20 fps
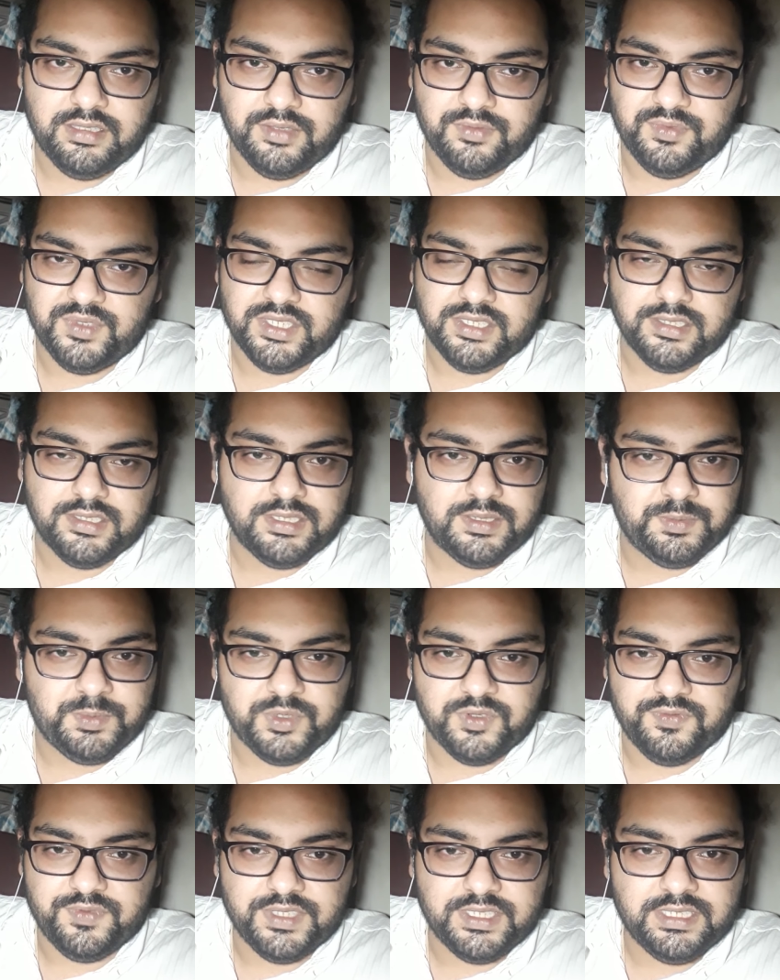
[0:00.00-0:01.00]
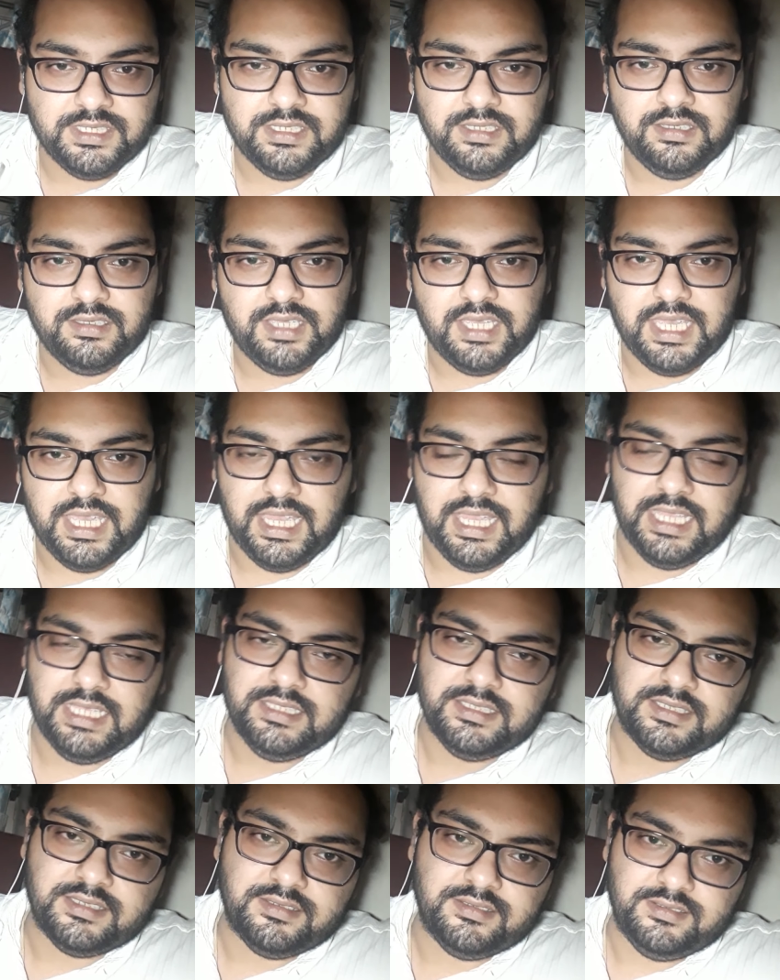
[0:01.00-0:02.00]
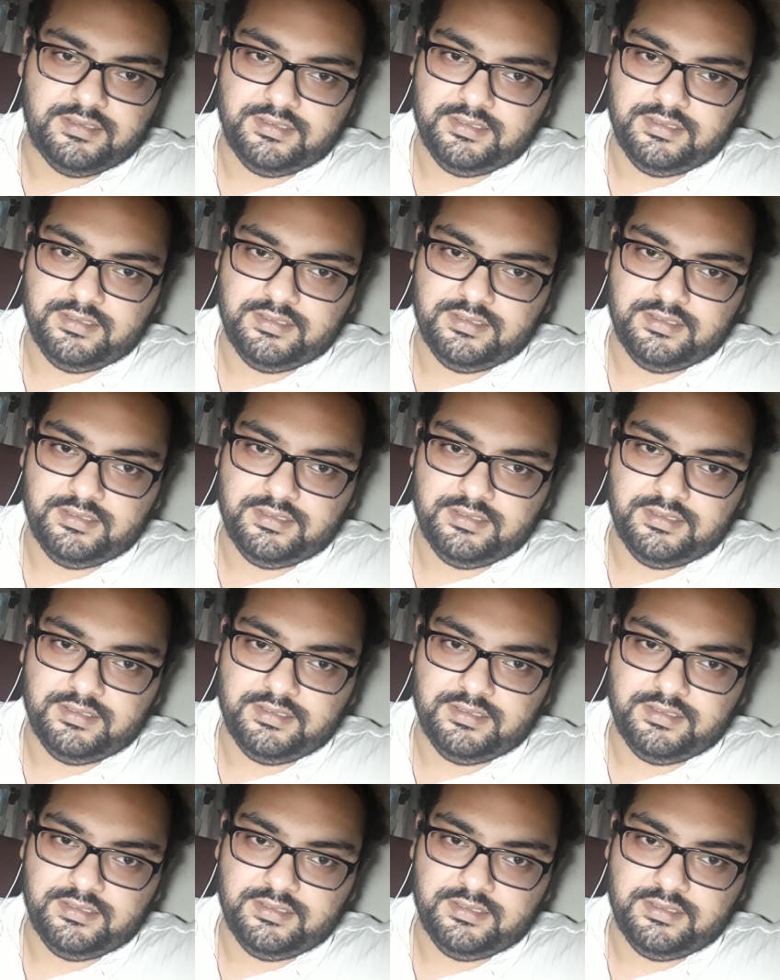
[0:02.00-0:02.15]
the witch's prophecy as